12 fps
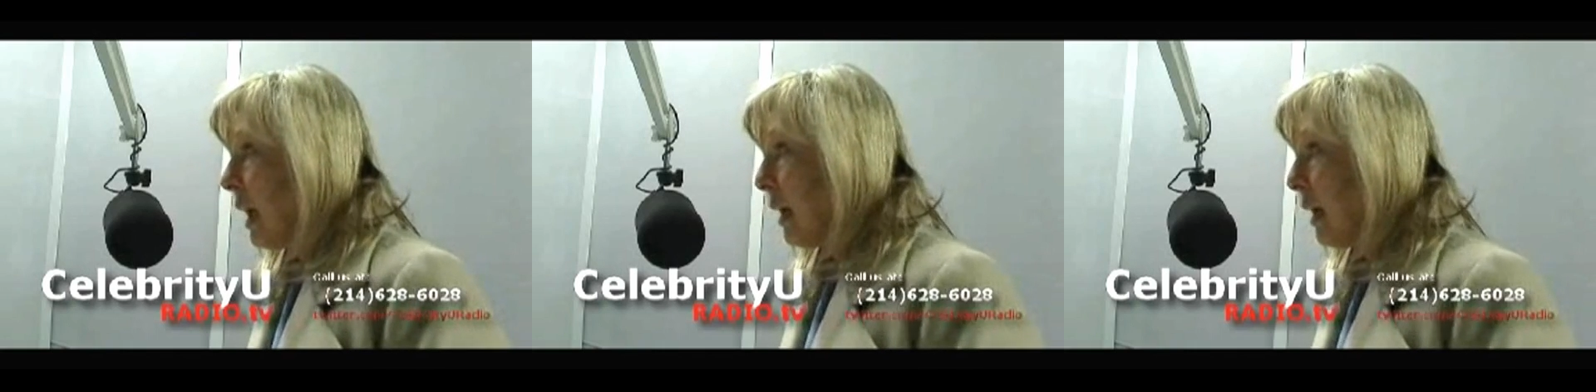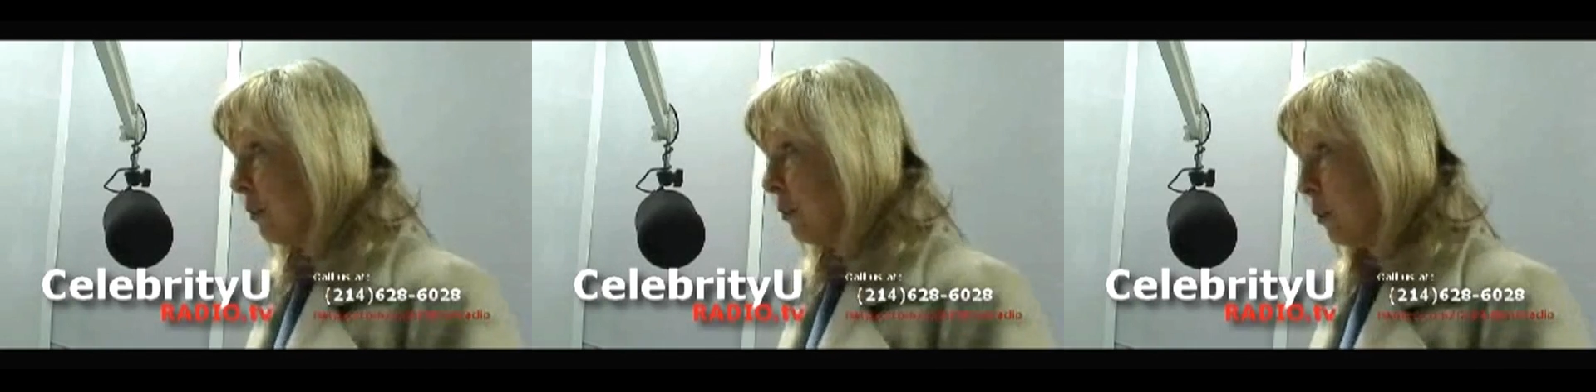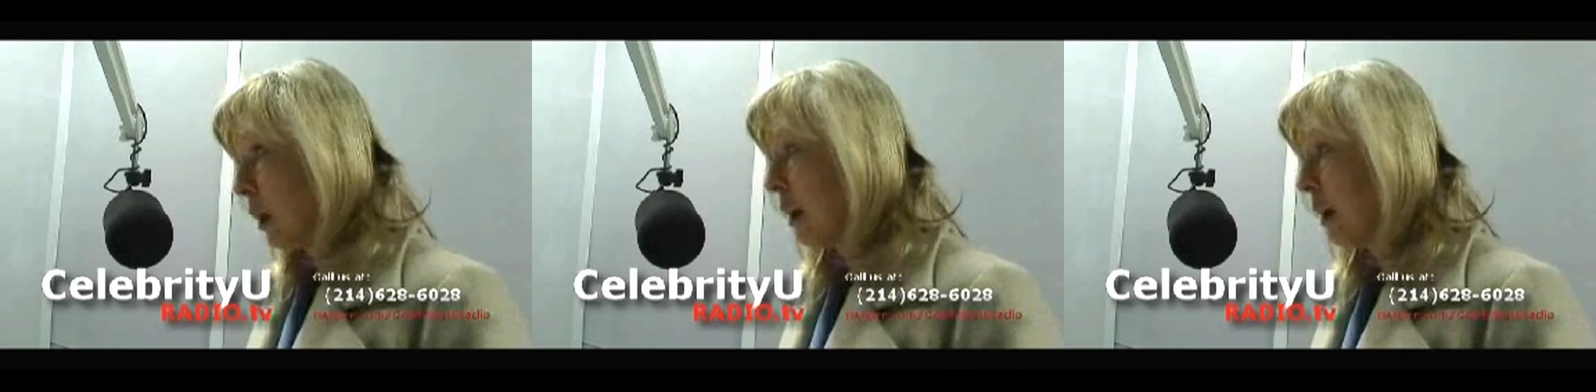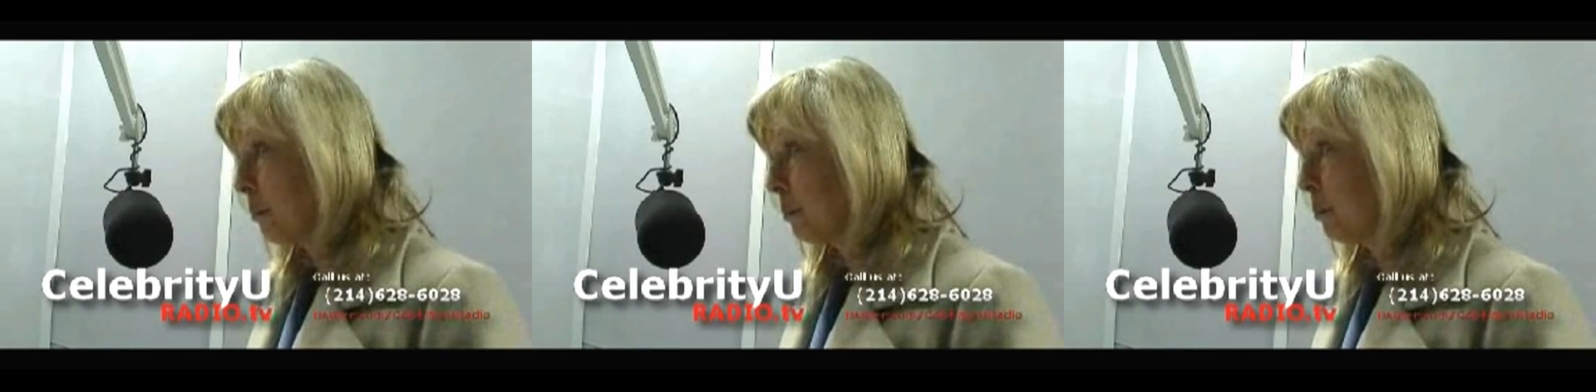and
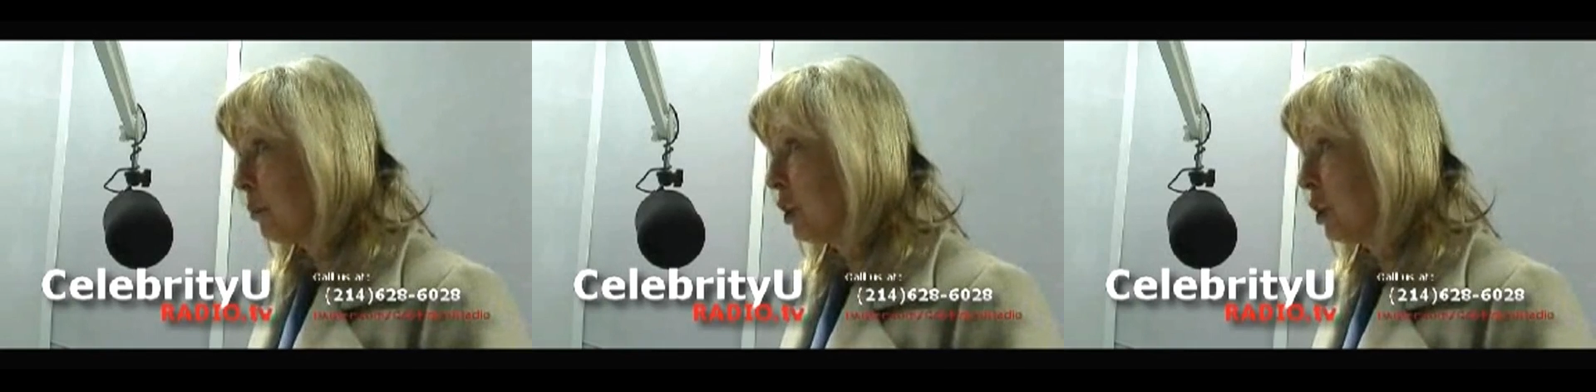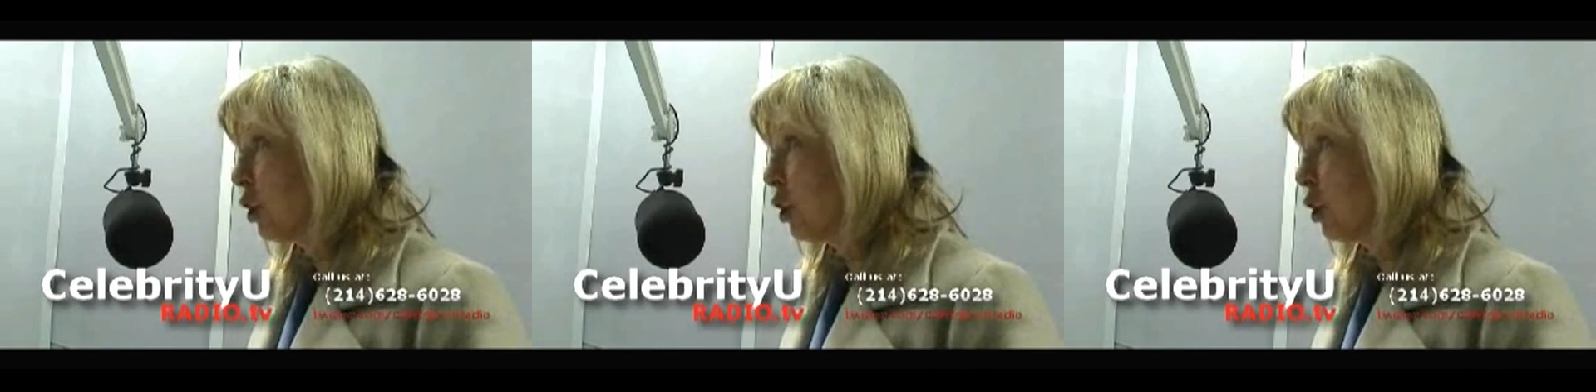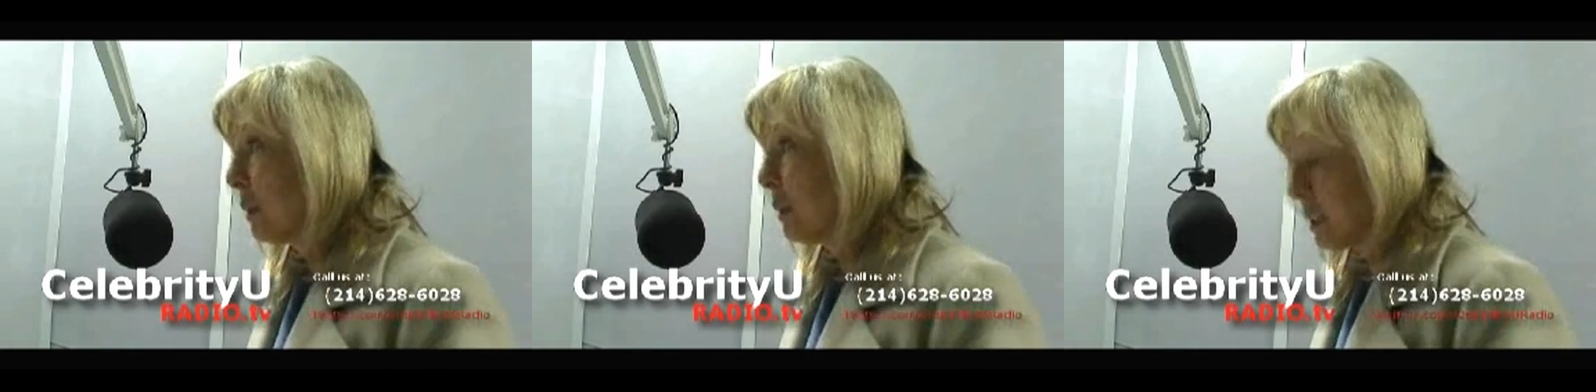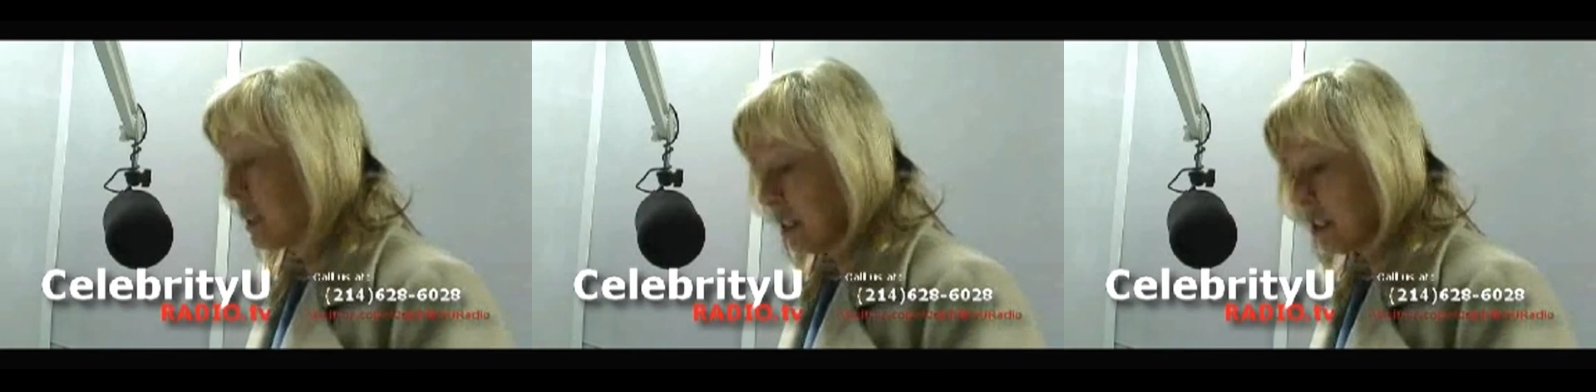putting their
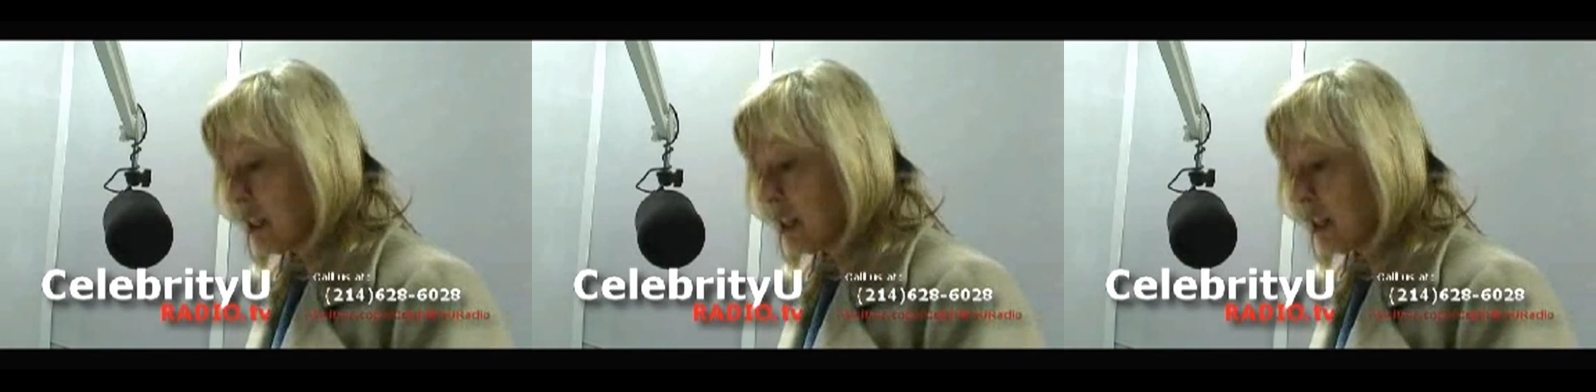business.